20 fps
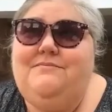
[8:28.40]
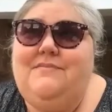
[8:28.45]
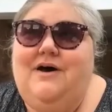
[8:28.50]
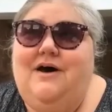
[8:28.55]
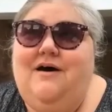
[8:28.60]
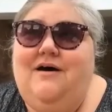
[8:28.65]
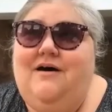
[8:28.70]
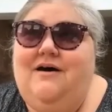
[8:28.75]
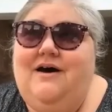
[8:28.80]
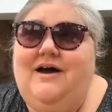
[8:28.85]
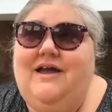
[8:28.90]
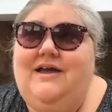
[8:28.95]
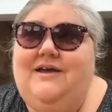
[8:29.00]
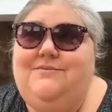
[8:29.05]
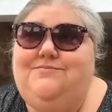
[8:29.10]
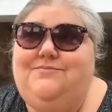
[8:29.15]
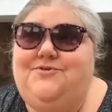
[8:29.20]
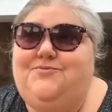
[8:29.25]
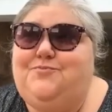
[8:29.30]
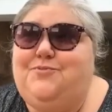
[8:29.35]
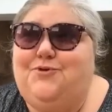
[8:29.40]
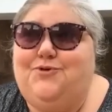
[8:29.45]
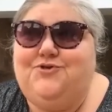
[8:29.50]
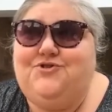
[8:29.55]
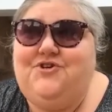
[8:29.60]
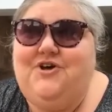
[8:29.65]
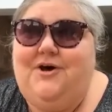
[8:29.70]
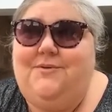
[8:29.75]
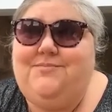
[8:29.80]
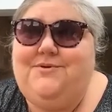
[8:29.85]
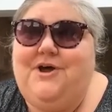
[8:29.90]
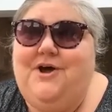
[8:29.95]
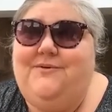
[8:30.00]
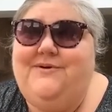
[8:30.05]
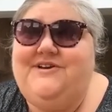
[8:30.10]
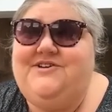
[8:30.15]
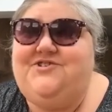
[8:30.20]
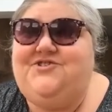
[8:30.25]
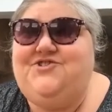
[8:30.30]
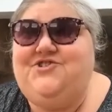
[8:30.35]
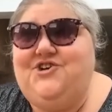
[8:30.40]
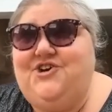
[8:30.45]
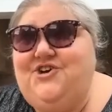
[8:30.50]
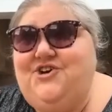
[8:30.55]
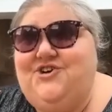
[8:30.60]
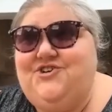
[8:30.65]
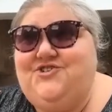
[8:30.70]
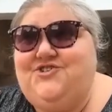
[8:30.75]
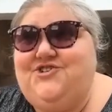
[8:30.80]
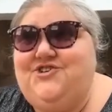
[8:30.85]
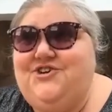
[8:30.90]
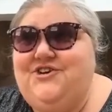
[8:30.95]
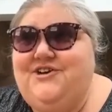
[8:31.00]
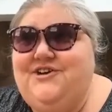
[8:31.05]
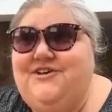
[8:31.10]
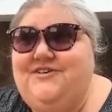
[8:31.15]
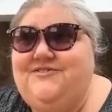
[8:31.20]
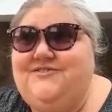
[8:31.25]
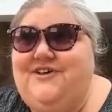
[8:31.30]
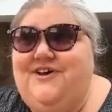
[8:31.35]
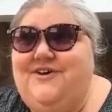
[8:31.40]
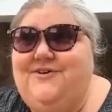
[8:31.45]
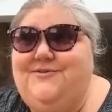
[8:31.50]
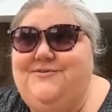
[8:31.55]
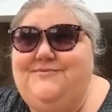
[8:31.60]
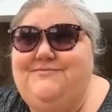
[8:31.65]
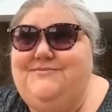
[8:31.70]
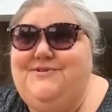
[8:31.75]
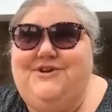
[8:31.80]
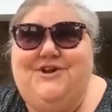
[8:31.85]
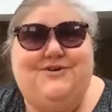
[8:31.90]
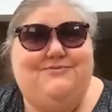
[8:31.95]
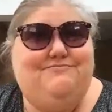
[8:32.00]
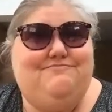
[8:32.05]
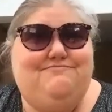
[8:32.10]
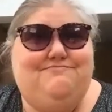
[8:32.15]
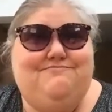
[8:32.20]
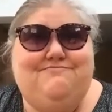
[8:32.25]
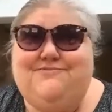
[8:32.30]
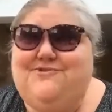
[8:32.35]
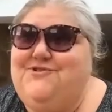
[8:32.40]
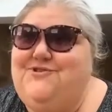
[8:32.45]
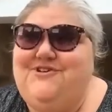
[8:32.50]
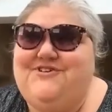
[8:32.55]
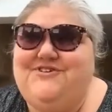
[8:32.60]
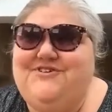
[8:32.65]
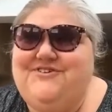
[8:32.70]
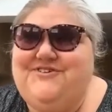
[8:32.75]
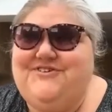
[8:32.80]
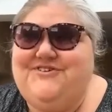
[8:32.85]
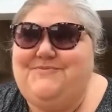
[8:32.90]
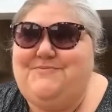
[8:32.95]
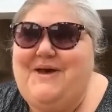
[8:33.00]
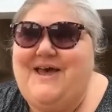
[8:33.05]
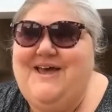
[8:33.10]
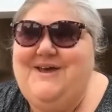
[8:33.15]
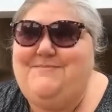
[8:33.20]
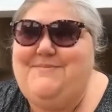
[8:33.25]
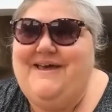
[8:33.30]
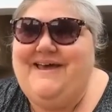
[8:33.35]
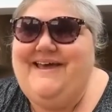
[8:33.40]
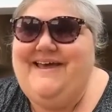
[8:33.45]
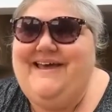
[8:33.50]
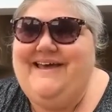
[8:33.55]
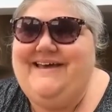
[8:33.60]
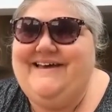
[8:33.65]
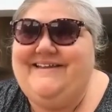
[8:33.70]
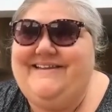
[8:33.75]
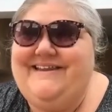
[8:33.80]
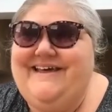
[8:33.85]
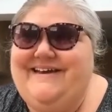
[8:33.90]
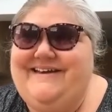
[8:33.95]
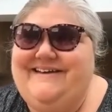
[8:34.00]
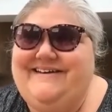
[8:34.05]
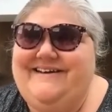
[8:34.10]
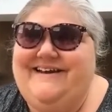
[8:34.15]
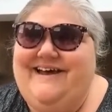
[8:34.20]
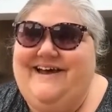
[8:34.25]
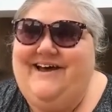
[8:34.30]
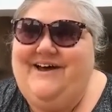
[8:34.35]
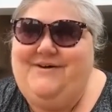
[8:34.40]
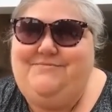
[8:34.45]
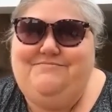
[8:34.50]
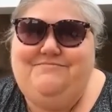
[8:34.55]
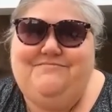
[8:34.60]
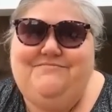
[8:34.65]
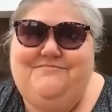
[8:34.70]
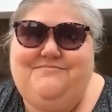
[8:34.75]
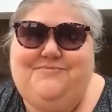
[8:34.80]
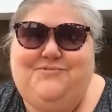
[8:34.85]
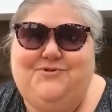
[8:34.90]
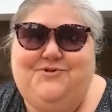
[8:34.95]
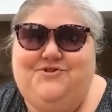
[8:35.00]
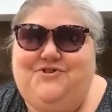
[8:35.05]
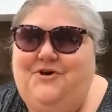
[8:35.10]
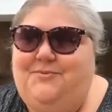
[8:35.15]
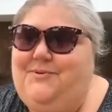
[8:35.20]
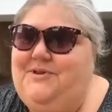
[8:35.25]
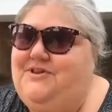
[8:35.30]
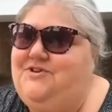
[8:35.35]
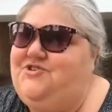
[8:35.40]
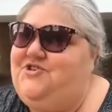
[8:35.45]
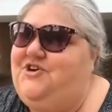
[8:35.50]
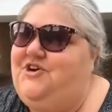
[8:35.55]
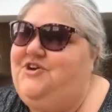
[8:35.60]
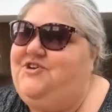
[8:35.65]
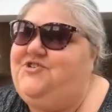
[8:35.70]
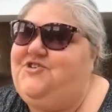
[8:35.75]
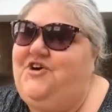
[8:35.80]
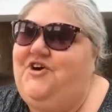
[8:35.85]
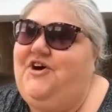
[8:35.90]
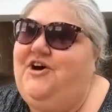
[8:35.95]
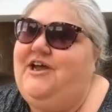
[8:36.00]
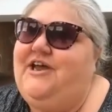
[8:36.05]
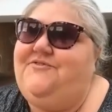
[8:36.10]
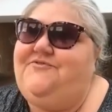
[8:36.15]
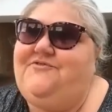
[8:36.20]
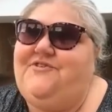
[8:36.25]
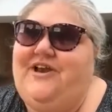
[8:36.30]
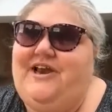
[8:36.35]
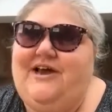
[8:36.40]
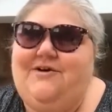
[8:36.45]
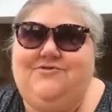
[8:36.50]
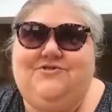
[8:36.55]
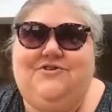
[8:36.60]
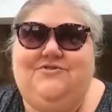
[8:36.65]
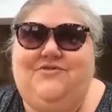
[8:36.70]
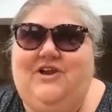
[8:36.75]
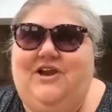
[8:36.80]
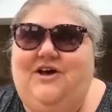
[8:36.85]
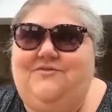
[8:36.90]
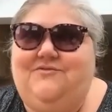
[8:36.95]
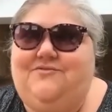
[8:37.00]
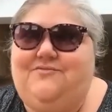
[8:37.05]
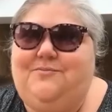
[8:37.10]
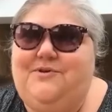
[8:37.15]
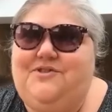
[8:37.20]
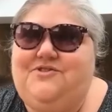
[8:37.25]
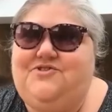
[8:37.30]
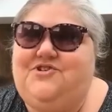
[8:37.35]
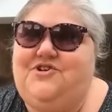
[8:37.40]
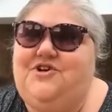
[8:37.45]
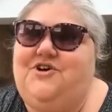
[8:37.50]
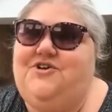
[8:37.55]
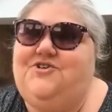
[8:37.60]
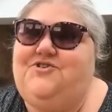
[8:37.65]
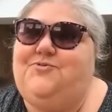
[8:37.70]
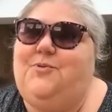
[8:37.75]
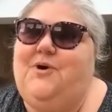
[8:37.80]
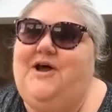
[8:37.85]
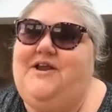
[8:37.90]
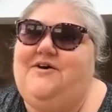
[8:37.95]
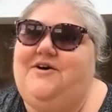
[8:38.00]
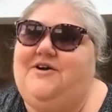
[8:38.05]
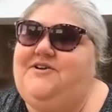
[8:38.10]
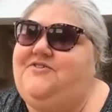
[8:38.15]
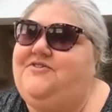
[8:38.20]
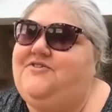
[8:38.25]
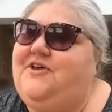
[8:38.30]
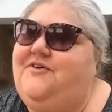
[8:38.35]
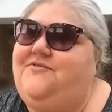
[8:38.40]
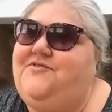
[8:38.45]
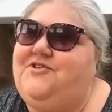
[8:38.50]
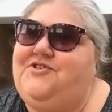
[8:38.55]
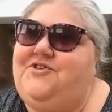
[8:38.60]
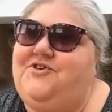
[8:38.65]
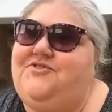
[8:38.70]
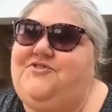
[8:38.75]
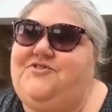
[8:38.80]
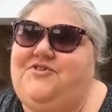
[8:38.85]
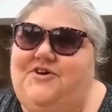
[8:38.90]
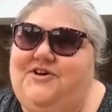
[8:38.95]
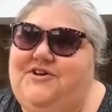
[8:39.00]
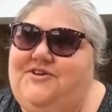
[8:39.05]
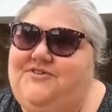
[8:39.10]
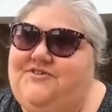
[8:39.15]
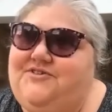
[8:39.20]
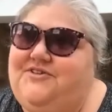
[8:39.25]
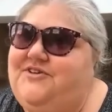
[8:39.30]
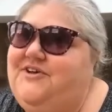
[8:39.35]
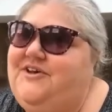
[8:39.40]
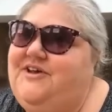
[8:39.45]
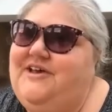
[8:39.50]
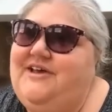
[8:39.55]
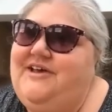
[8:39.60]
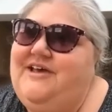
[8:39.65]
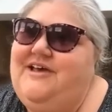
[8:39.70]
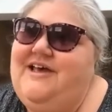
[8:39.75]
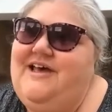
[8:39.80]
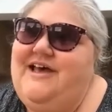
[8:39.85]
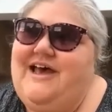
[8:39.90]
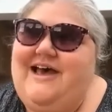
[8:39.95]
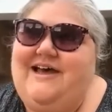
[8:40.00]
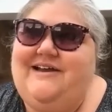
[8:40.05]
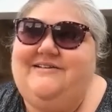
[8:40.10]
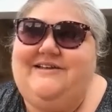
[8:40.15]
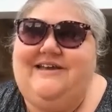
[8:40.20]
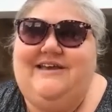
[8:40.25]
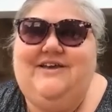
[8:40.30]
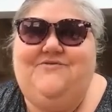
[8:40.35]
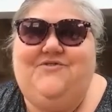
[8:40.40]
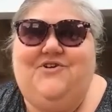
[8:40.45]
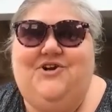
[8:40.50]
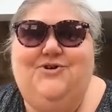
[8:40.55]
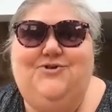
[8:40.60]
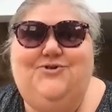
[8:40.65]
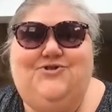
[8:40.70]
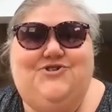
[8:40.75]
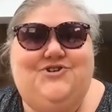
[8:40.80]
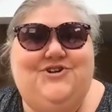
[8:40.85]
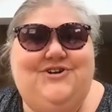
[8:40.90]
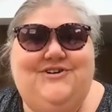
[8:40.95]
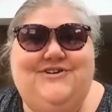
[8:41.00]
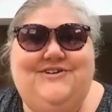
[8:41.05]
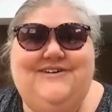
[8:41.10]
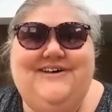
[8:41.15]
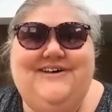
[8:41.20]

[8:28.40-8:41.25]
I was brought up going to church. So, you know, christened as a baby and then brought up in the church. I fell out of love with church when I discovered that science and evolution